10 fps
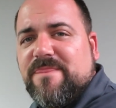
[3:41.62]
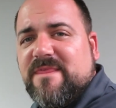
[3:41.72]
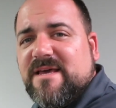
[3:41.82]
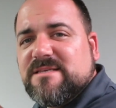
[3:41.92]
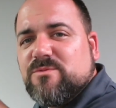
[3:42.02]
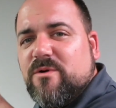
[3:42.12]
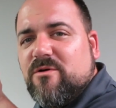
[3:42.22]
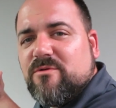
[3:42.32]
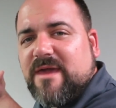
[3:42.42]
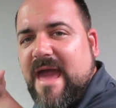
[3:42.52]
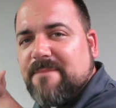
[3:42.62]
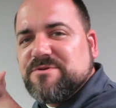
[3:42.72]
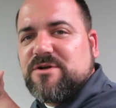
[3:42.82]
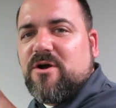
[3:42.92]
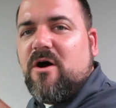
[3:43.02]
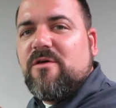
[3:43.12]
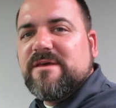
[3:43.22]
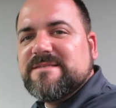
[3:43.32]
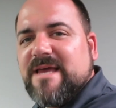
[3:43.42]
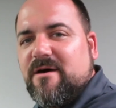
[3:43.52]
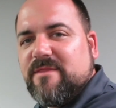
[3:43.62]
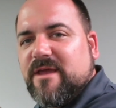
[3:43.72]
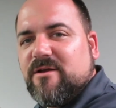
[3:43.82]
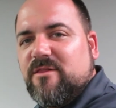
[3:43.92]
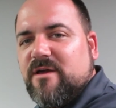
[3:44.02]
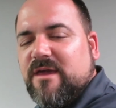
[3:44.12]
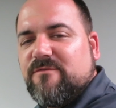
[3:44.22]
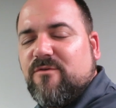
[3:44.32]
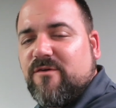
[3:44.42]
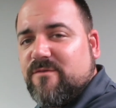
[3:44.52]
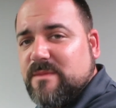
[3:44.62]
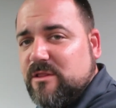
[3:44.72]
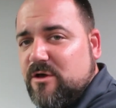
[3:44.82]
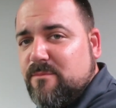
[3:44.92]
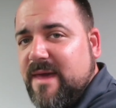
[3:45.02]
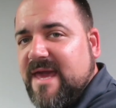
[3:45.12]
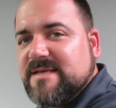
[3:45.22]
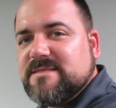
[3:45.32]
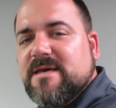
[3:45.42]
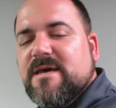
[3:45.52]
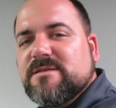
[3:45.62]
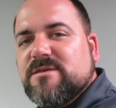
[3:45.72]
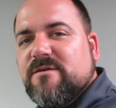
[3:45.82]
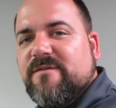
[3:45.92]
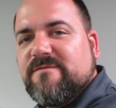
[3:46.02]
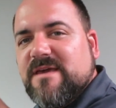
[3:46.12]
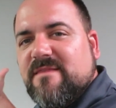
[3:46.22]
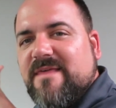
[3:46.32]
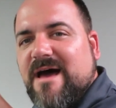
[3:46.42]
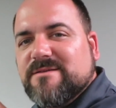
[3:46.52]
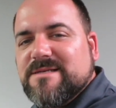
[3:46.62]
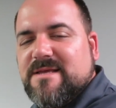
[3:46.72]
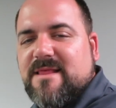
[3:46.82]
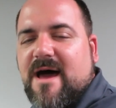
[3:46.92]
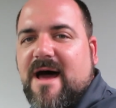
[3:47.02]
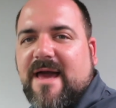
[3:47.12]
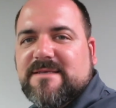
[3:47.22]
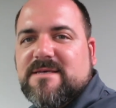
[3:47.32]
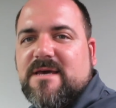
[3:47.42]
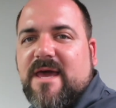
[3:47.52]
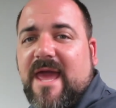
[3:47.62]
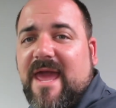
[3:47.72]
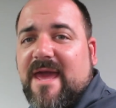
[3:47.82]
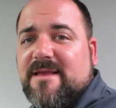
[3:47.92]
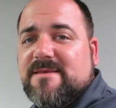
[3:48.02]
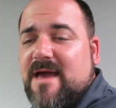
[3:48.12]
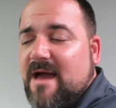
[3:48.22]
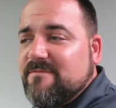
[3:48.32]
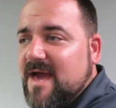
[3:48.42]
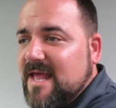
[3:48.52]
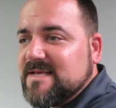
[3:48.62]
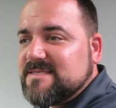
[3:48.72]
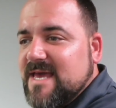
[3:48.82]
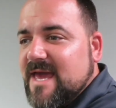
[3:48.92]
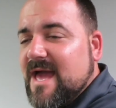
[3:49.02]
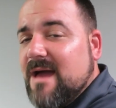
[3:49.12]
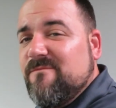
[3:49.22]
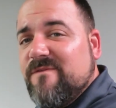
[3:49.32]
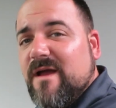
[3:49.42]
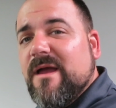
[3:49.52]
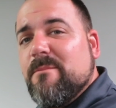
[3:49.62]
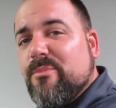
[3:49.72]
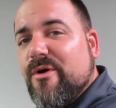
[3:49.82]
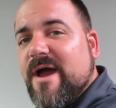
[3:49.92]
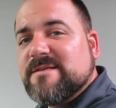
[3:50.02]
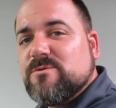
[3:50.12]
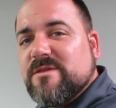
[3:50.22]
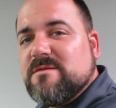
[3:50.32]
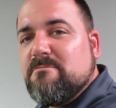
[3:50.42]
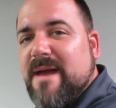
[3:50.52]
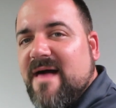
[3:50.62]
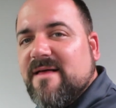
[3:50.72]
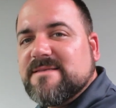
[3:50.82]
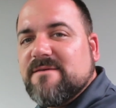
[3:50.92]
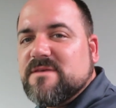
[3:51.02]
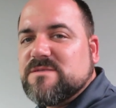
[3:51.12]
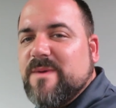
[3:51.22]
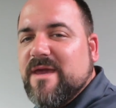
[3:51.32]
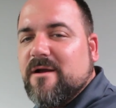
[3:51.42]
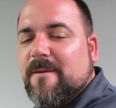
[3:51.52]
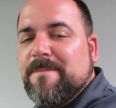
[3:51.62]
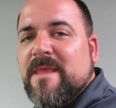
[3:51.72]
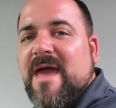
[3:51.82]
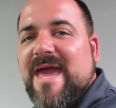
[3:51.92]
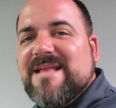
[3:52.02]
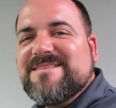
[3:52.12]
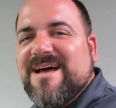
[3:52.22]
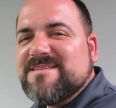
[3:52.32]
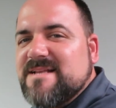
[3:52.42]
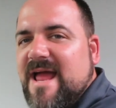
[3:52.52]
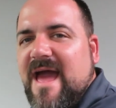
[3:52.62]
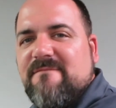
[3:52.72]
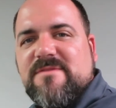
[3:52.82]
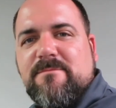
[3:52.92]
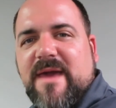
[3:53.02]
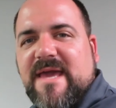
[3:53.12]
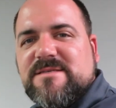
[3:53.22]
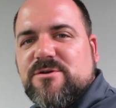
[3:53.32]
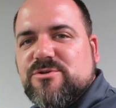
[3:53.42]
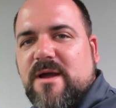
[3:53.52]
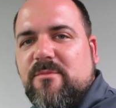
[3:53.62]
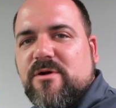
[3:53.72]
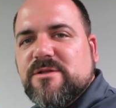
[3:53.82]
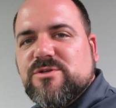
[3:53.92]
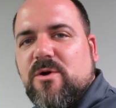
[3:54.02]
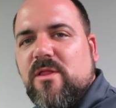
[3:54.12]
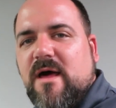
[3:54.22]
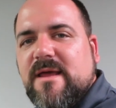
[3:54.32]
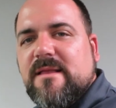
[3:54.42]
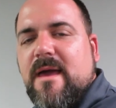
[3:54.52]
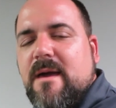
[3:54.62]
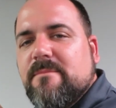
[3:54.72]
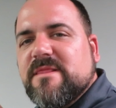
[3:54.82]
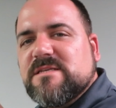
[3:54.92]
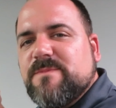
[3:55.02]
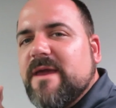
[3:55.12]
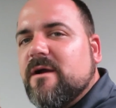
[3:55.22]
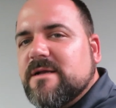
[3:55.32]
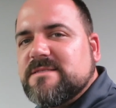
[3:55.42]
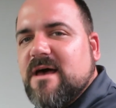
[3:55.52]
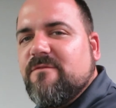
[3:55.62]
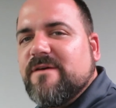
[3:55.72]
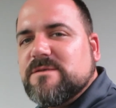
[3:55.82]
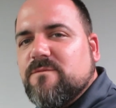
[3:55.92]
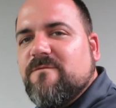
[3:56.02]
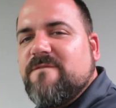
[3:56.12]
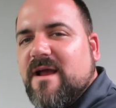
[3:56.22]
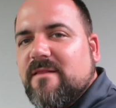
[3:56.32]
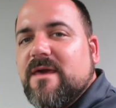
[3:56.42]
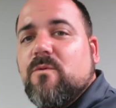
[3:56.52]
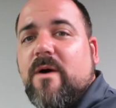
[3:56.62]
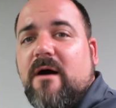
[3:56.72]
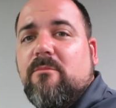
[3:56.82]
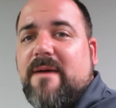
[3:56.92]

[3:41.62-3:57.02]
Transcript: This will capture all the sound that you're looking for, from the low bass to the 15,000 in the highs. And I've got to say, I'm very impressed with the balance of the speaker. It doesn't have the bass or treble control on it, but the speaker itself is fairly well